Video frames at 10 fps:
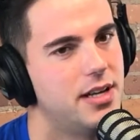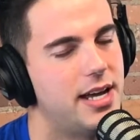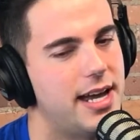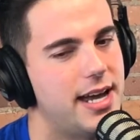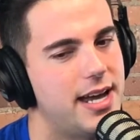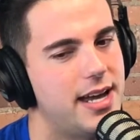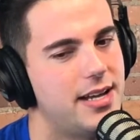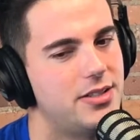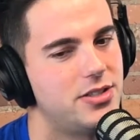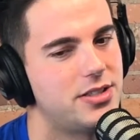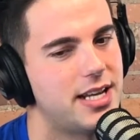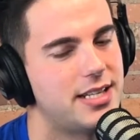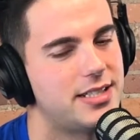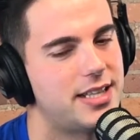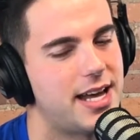And she
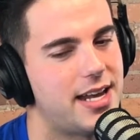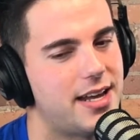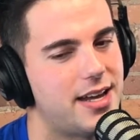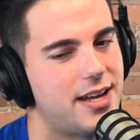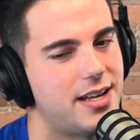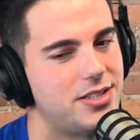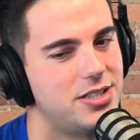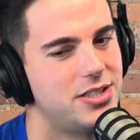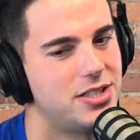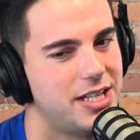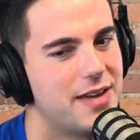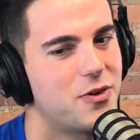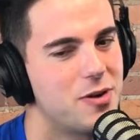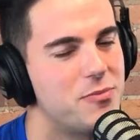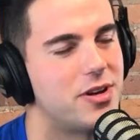says that she gave
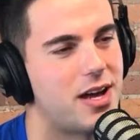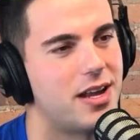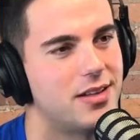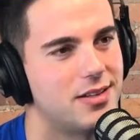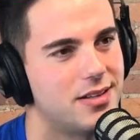her input on it.